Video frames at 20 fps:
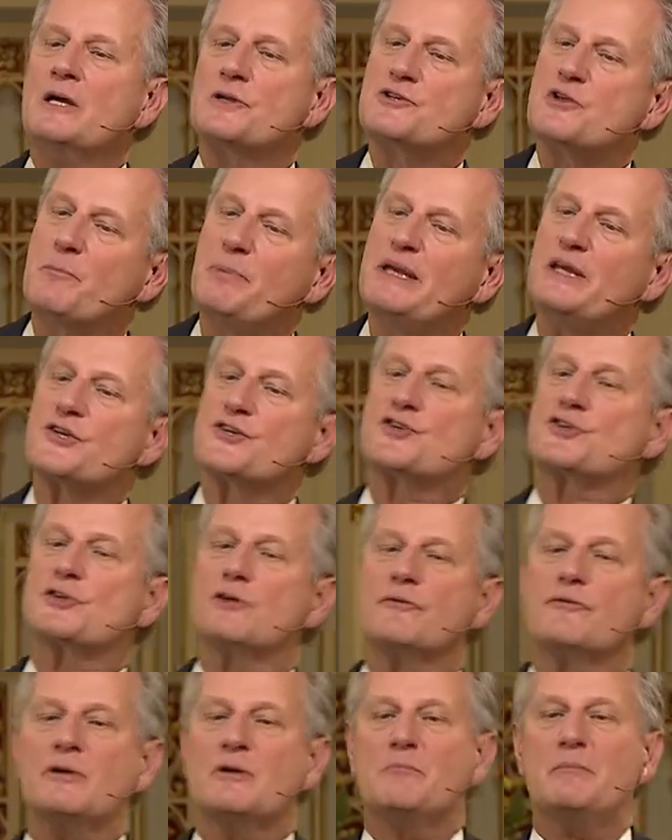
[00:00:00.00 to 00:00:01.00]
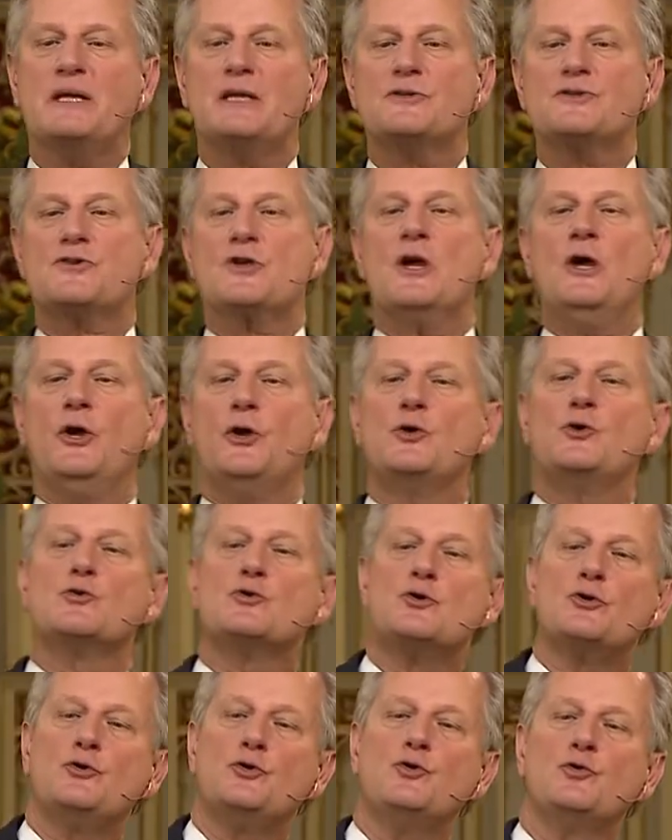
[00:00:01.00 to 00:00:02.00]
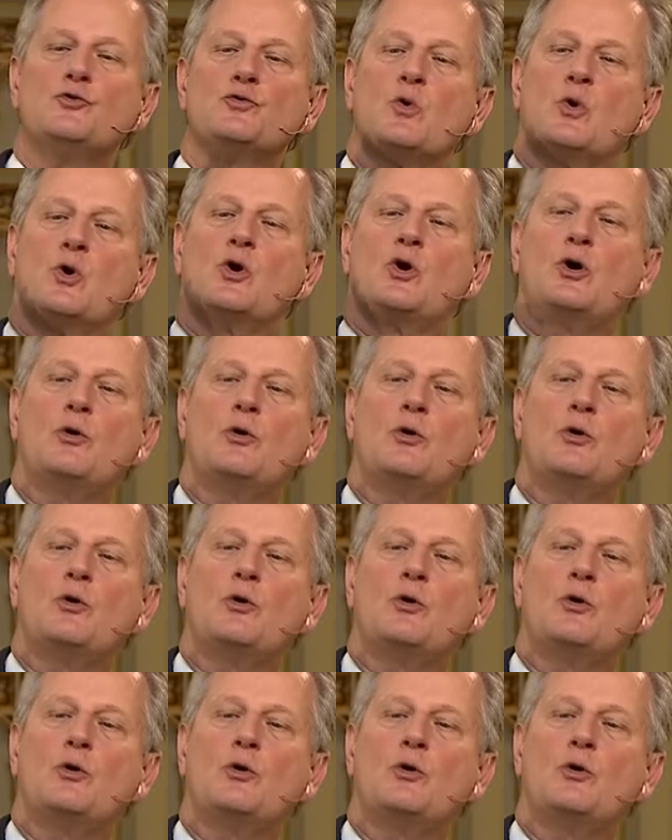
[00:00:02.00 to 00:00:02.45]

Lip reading: To be a servant means you,